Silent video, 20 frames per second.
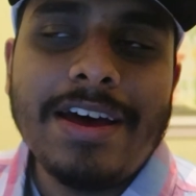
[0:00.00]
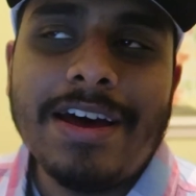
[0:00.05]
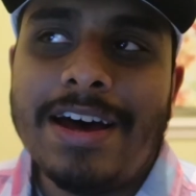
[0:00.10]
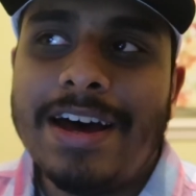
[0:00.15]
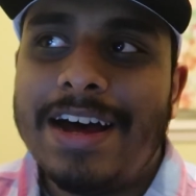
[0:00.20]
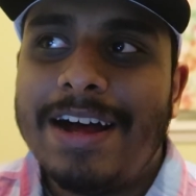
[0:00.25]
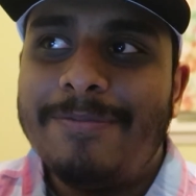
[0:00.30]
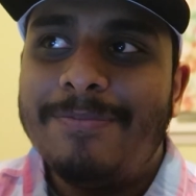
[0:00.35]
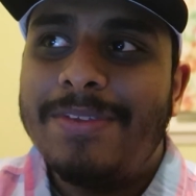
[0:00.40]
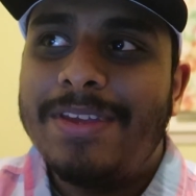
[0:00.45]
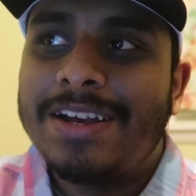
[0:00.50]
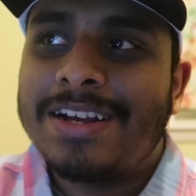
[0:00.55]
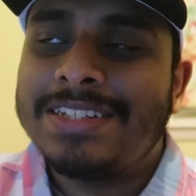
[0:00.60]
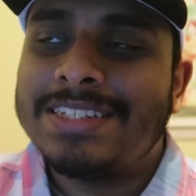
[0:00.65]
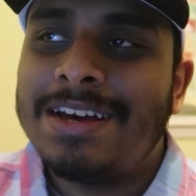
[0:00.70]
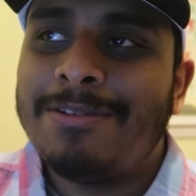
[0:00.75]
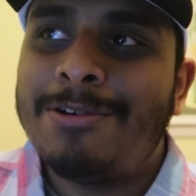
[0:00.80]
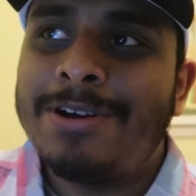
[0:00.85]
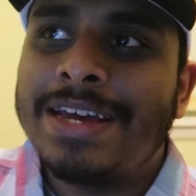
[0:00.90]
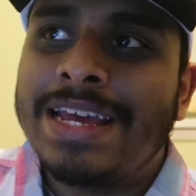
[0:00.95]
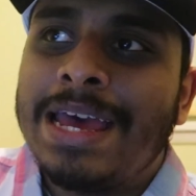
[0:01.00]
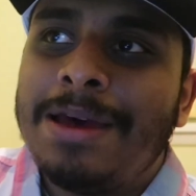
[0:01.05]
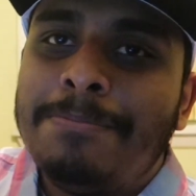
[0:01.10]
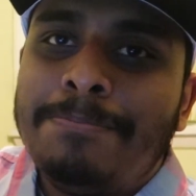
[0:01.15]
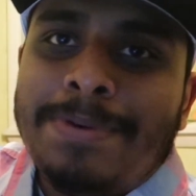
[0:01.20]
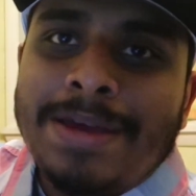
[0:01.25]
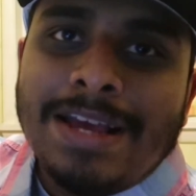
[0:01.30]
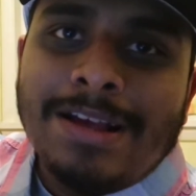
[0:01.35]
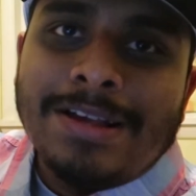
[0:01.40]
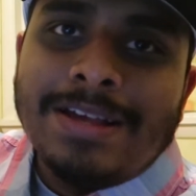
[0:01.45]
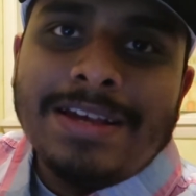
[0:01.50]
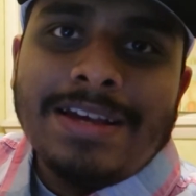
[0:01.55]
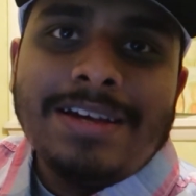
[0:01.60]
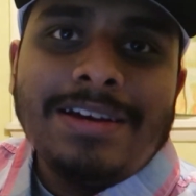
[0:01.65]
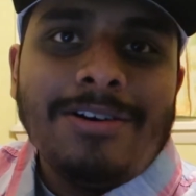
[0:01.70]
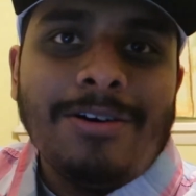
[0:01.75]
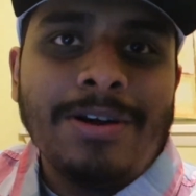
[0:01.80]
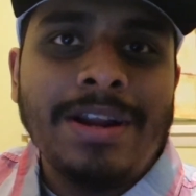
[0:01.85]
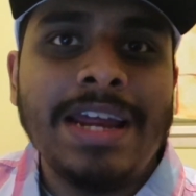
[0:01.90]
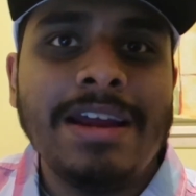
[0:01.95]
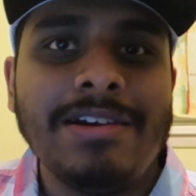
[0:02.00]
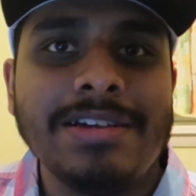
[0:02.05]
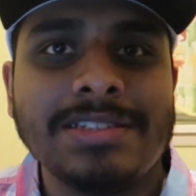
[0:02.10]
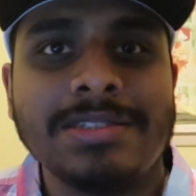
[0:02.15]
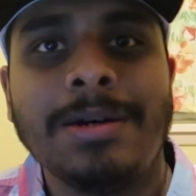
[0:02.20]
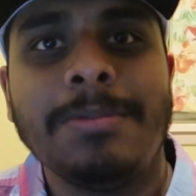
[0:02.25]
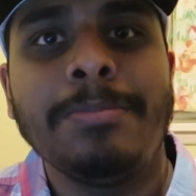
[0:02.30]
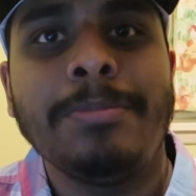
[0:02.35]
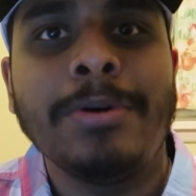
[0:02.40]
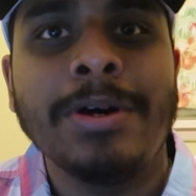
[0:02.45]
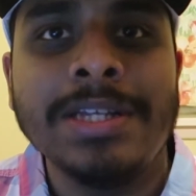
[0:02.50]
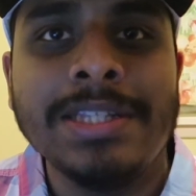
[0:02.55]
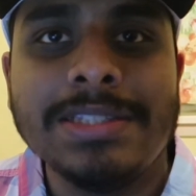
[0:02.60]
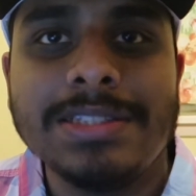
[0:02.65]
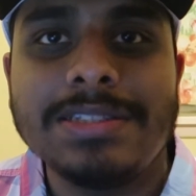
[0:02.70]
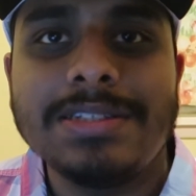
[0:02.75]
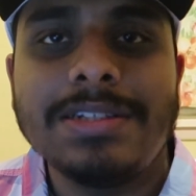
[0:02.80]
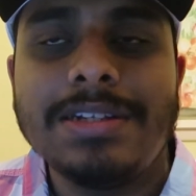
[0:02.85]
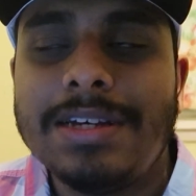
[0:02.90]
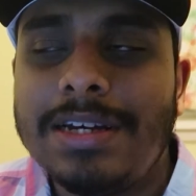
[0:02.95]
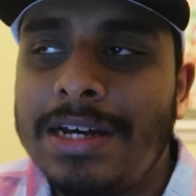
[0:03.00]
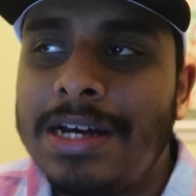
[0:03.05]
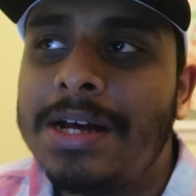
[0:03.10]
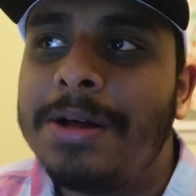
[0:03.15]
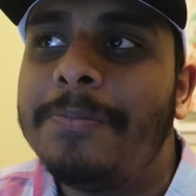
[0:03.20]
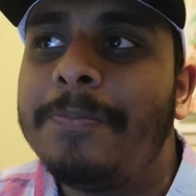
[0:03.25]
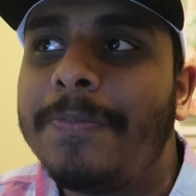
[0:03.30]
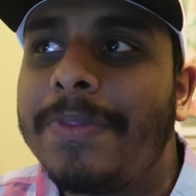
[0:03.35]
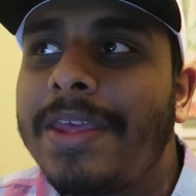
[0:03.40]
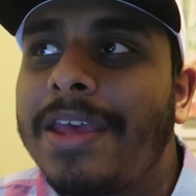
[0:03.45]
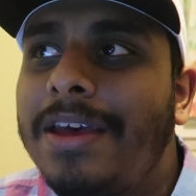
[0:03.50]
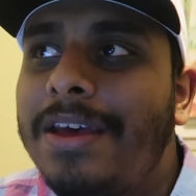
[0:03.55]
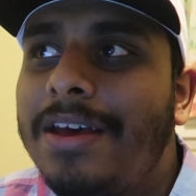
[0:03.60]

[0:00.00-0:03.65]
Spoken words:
because I want to get big on here at some point. I'm